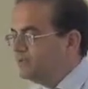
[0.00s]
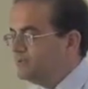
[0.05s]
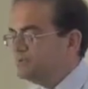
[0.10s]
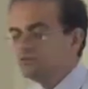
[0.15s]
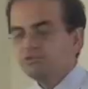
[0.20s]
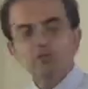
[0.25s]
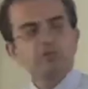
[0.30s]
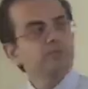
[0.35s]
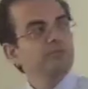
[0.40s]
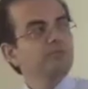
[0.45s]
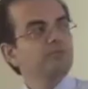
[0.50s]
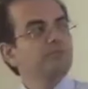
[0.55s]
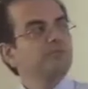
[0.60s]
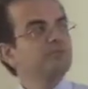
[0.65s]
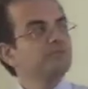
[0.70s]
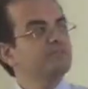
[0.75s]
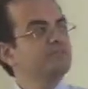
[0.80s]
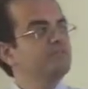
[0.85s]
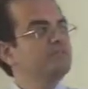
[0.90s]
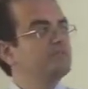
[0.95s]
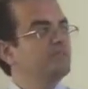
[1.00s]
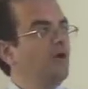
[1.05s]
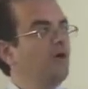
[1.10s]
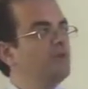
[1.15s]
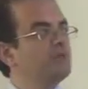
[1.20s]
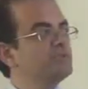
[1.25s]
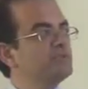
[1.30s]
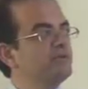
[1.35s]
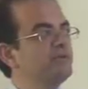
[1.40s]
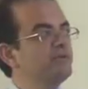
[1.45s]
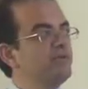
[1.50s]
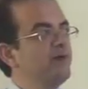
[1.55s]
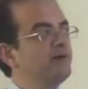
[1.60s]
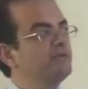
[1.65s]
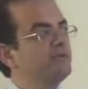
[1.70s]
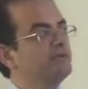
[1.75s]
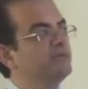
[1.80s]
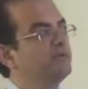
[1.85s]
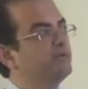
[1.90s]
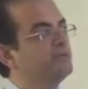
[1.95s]
So this is also
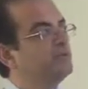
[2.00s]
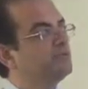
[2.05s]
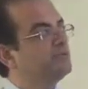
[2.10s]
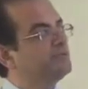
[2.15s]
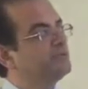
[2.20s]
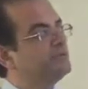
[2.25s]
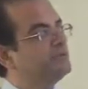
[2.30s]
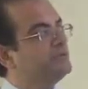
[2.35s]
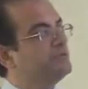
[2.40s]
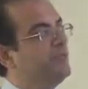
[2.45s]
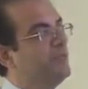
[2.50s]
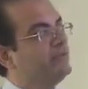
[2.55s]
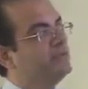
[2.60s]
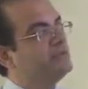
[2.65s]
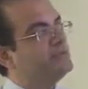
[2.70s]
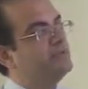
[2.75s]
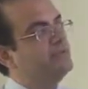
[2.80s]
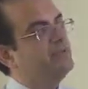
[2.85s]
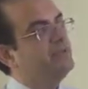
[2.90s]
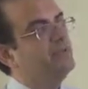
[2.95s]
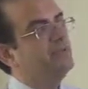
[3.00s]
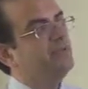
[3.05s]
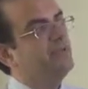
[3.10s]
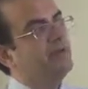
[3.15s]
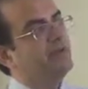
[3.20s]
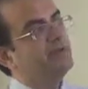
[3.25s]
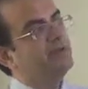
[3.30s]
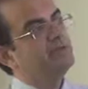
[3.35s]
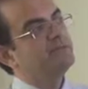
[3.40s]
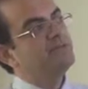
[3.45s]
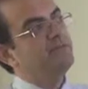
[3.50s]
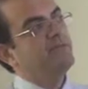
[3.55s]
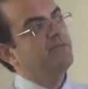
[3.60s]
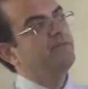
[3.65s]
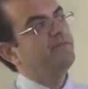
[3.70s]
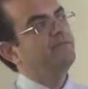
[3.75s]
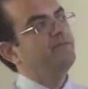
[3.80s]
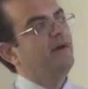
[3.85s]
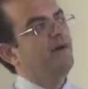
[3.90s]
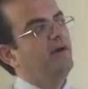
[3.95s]
found in the literature. Spanish-speaking males
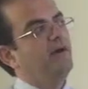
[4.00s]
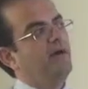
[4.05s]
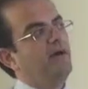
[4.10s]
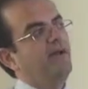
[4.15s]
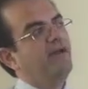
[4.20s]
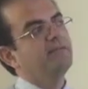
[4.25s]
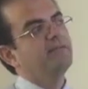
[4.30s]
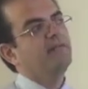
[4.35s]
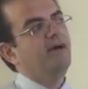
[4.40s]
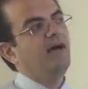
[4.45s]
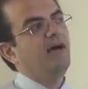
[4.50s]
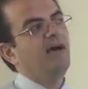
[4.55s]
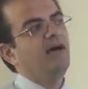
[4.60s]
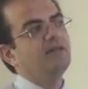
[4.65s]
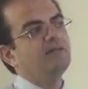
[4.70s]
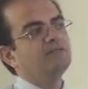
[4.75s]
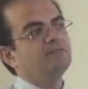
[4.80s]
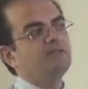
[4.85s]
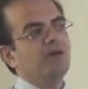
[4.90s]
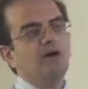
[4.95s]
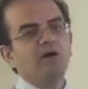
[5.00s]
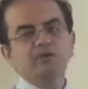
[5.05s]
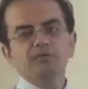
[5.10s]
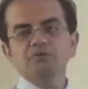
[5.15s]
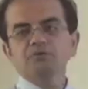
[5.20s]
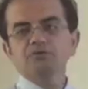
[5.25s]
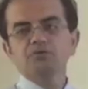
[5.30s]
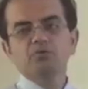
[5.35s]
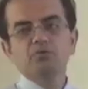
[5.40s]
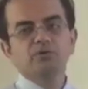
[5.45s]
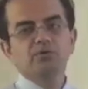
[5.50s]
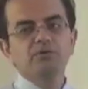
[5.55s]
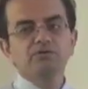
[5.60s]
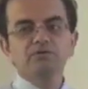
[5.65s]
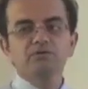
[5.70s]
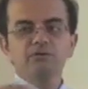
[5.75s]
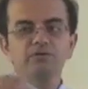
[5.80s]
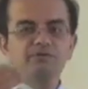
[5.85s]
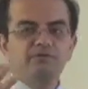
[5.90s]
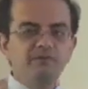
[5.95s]
have had the highest audit
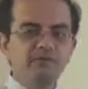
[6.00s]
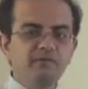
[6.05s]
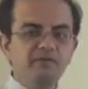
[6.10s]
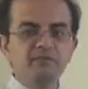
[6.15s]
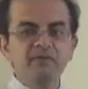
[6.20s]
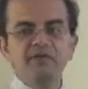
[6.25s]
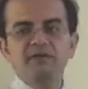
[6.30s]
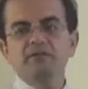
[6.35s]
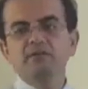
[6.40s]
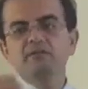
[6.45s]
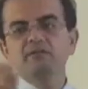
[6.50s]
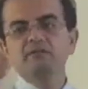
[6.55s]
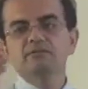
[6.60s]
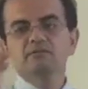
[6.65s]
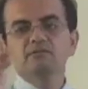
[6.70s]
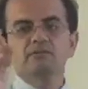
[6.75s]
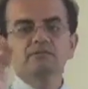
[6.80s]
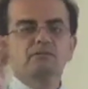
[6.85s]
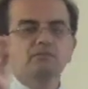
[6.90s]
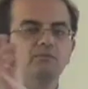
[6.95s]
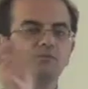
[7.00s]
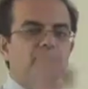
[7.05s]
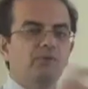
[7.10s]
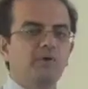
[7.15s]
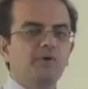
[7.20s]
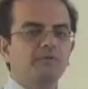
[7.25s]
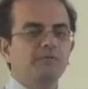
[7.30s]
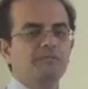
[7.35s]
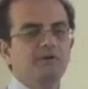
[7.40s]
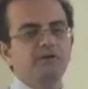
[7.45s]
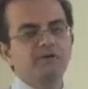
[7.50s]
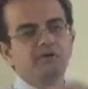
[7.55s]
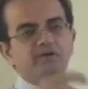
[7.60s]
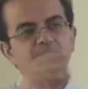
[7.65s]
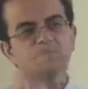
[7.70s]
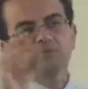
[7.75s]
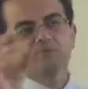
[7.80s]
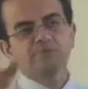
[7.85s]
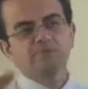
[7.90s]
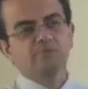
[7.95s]
scores of females, white
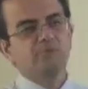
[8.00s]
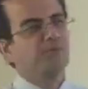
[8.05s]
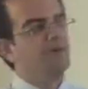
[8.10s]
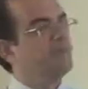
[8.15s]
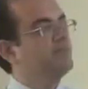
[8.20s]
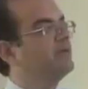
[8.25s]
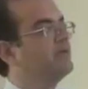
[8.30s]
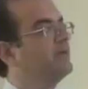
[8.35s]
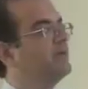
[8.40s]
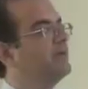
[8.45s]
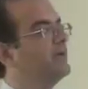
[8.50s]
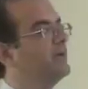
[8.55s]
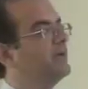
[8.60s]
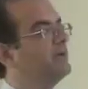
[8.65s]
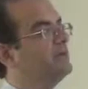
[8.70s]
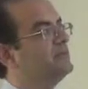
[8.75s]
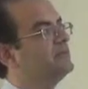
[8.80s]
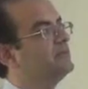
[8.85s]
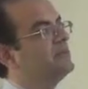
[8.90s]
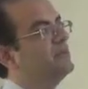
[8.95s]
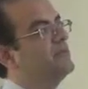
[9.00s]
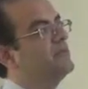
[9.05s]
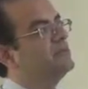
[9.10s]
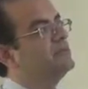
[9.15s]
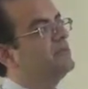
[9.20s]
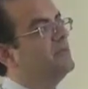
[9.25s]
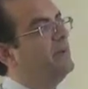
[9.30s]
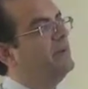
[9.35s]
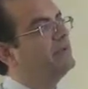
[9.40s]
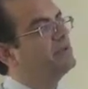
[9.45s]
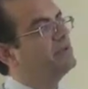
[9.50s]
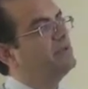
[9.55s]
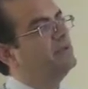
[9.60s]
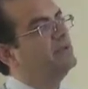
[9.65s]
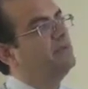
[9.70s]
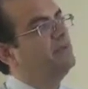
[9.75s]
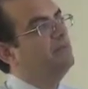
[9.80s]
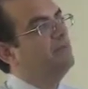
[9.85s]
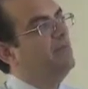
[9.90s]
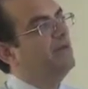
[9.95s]
females.
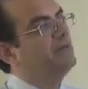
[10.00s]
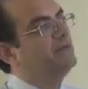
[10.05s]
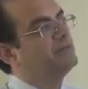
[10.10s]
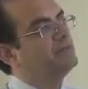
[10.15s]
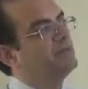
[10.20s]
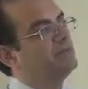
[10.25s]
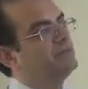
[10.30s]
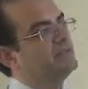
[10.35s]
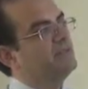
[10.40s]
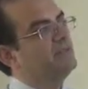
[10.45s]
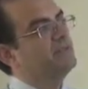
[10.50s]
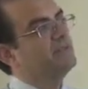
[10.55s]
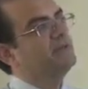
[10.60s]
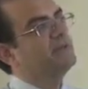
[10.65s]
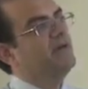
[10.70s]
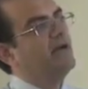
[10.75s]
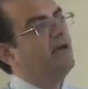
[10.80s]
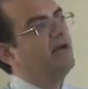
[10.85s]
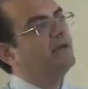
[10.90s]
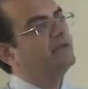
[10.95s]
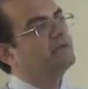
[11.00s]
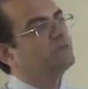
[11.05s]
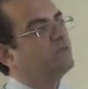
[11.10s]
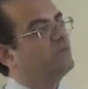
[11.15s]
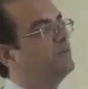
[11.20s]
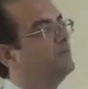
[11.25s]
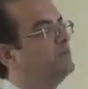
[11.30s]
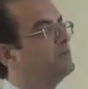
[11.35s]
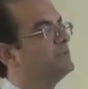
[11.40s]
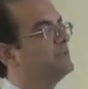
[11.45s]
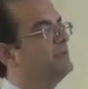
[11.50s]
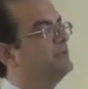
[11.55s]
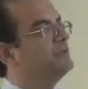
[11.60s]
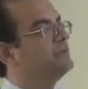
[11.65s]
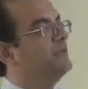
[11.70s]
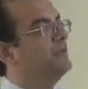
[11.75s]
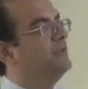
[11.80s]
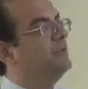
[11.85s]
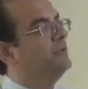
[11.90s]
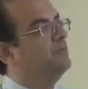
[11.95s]
Spanish-speaking males exhibited the highest frequency of
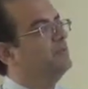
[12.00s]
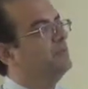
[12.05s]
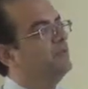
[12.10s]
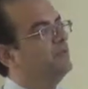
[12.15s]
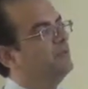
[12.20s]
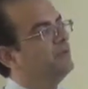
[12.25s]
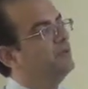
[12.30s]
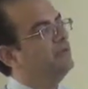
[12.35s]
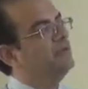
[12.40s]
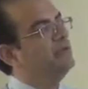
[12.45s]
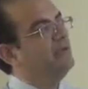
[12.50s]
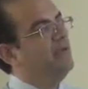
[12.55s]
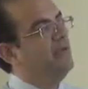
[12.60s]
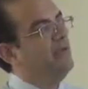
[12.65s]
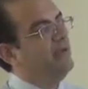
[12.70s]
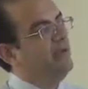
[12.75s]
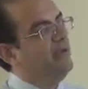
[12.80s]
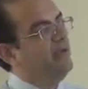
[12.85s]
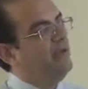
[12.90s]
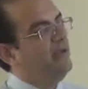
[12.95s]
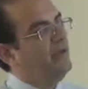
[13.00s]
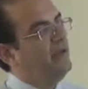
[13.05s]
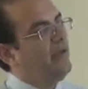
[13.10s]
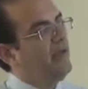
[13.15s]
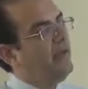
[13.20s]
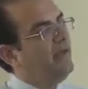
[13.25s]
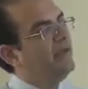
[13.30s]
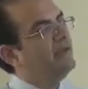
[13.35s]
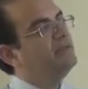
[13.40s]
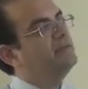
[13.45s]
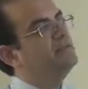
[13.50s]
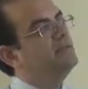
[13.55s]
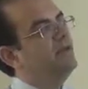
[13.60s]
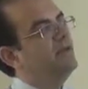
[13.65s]
drinking per week and